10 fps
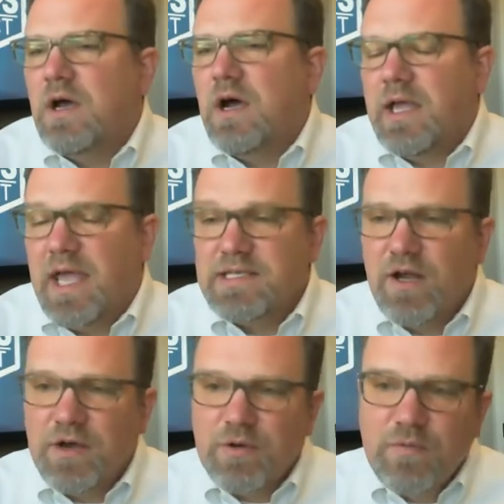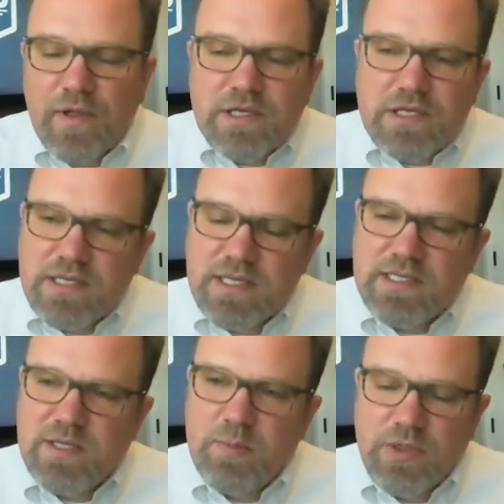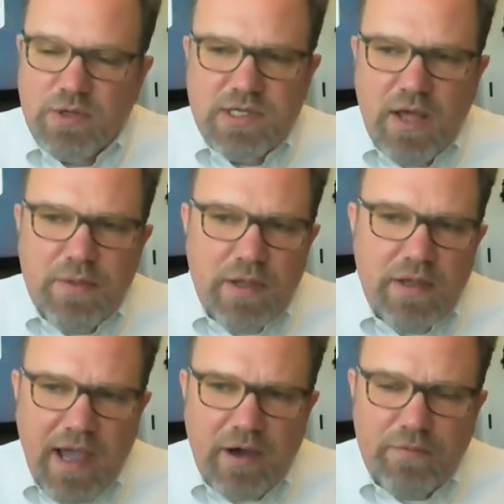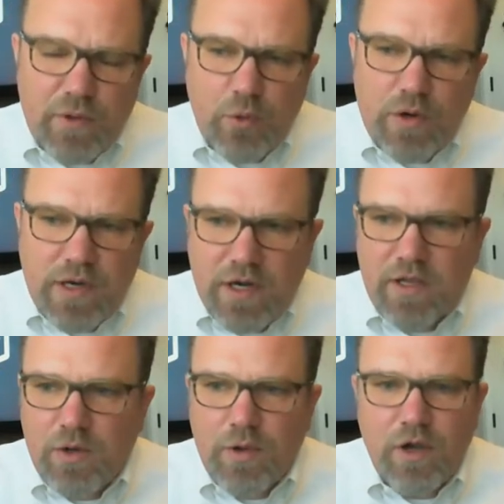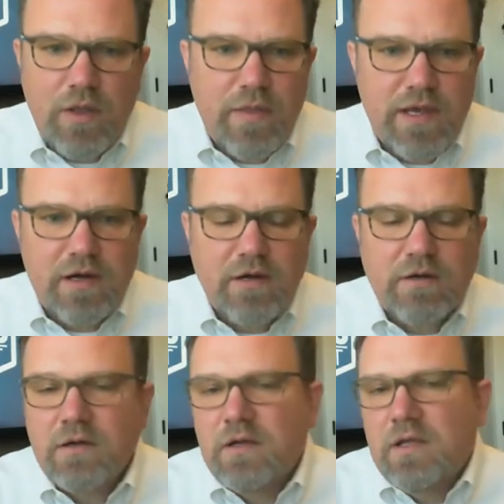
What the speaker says: It has an auto inflation system, but there's nothing out of the ordinary going on there.